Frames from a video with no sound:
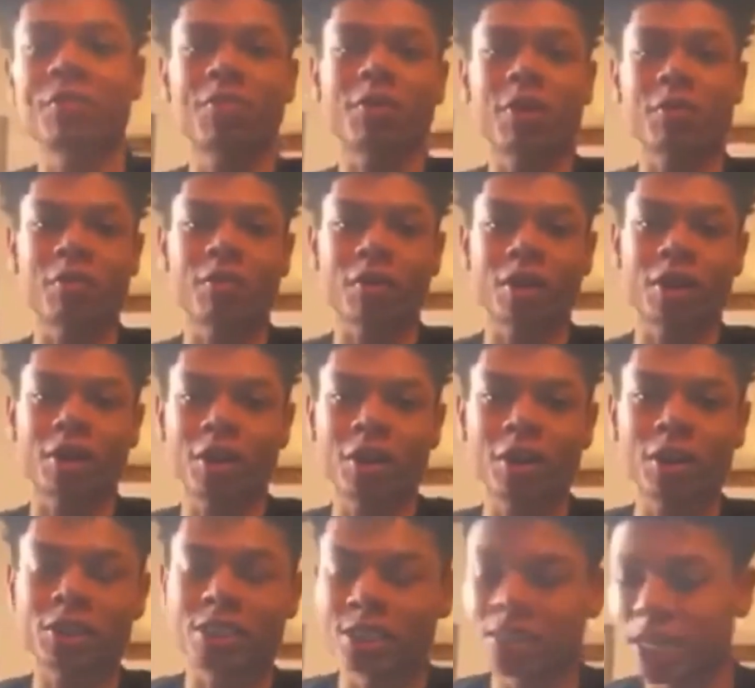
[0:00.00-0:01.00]
with my girl, she
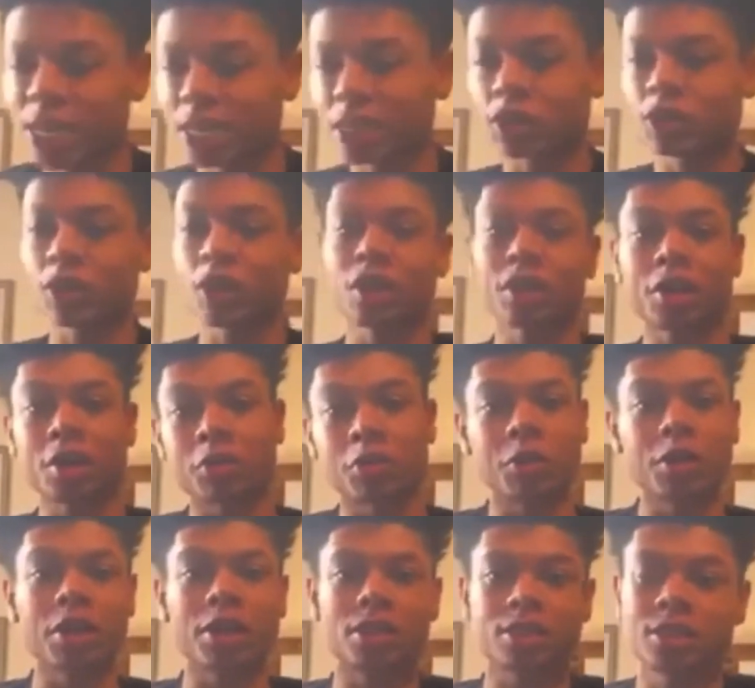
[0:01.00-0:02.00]
got drugged, her wig
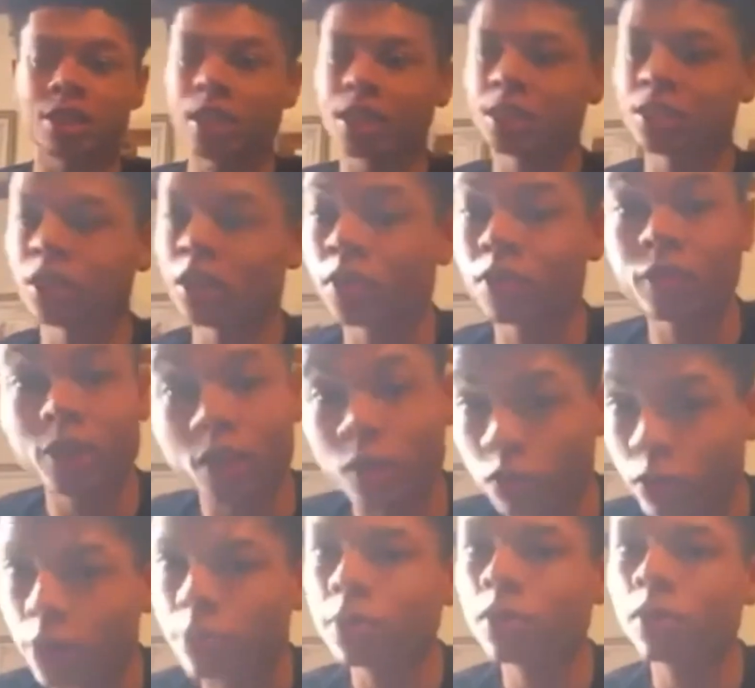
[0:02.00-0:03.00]
snatched off. Yeah, wrap
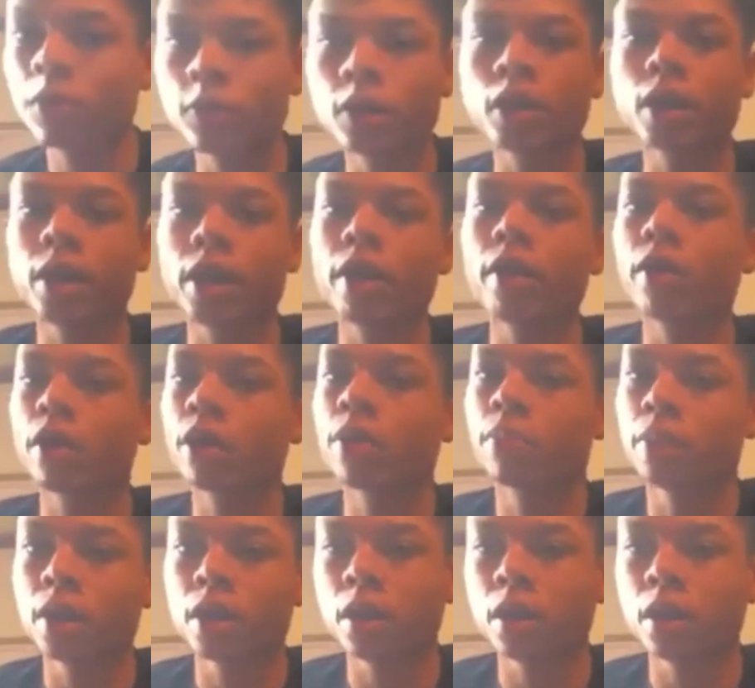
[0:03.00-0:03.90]
your fucking hair up, bitch.